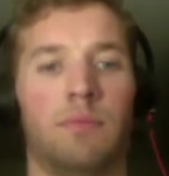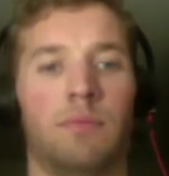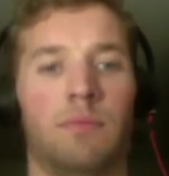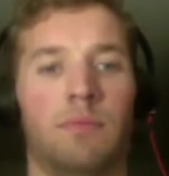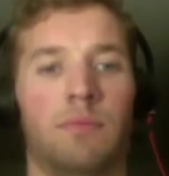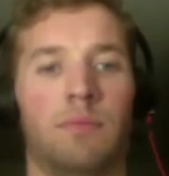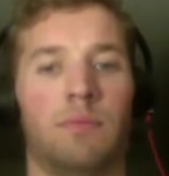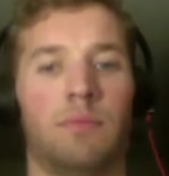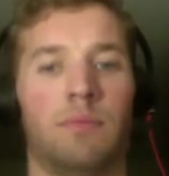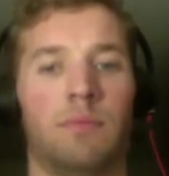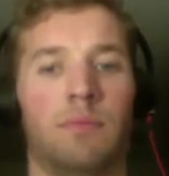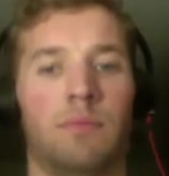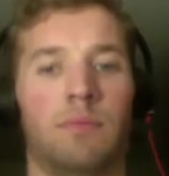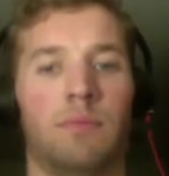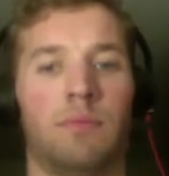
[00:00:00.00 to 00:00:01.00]

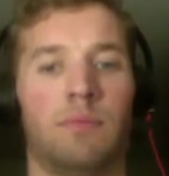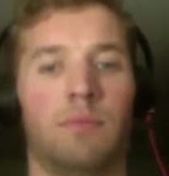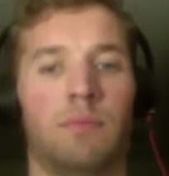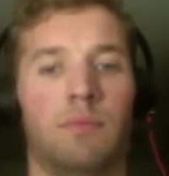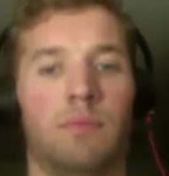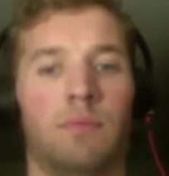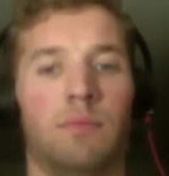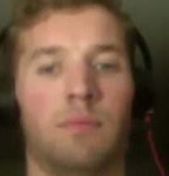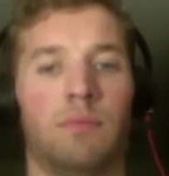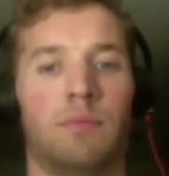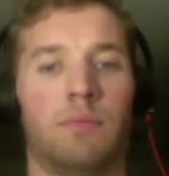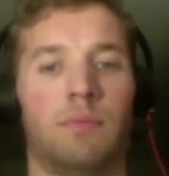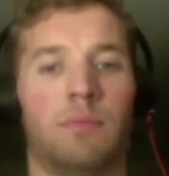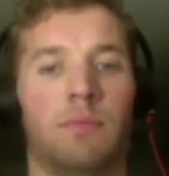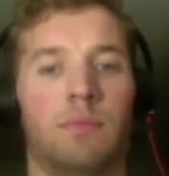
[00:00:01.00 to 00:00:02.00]

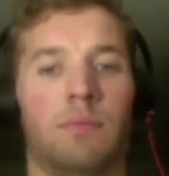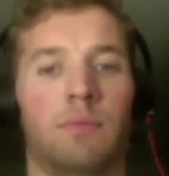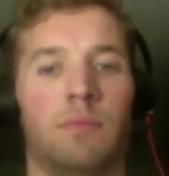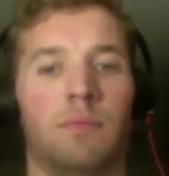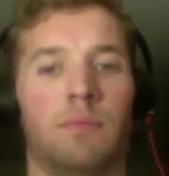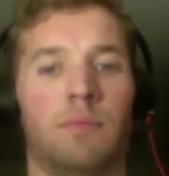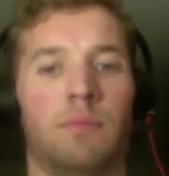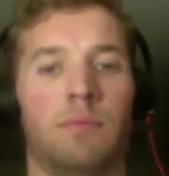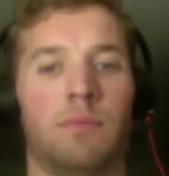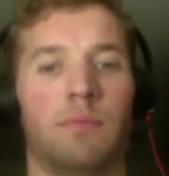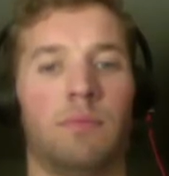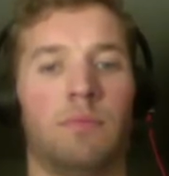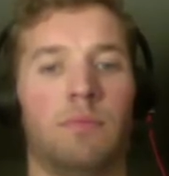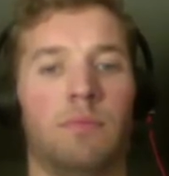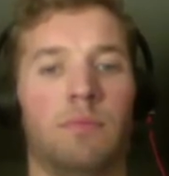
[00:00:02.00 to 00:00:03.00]

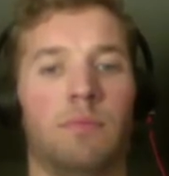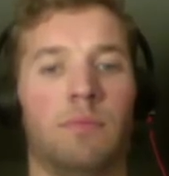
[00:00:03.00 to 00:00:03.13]
No words are spoken by the person on screen.